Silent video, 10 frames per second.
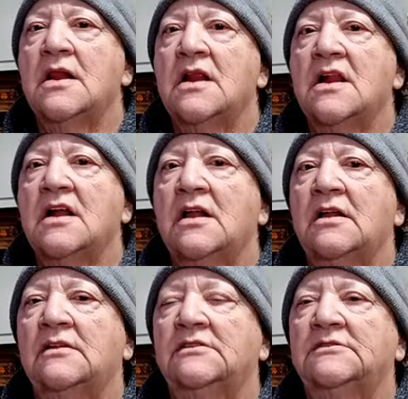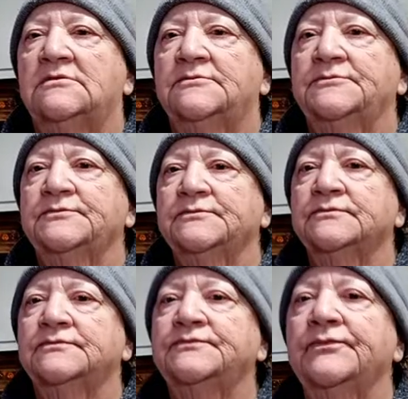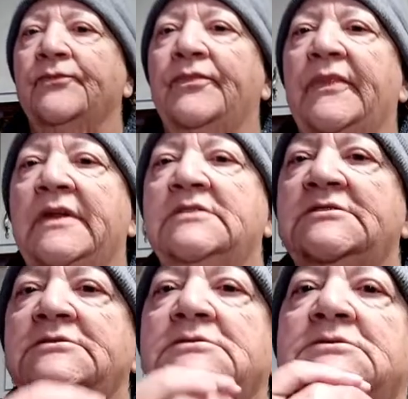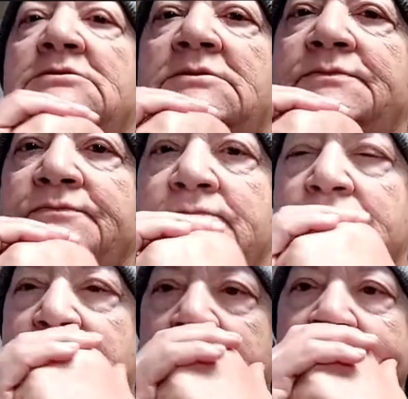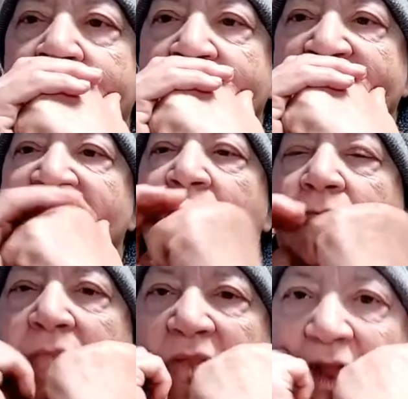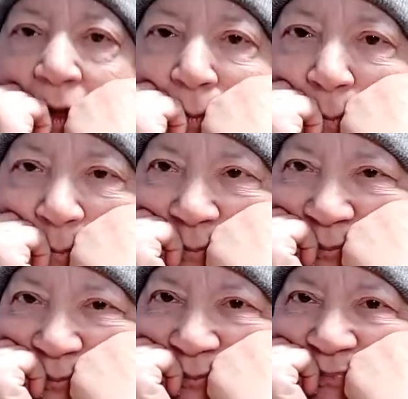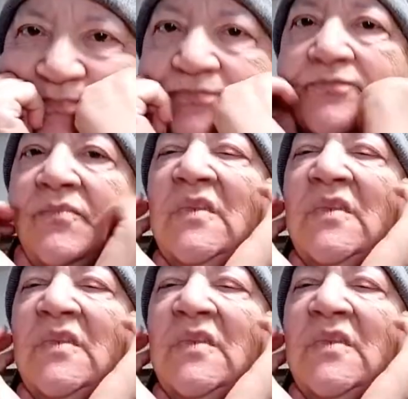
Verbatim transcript: Edna. It's always good to see everybody. Love all of you guys. Um, yeah, so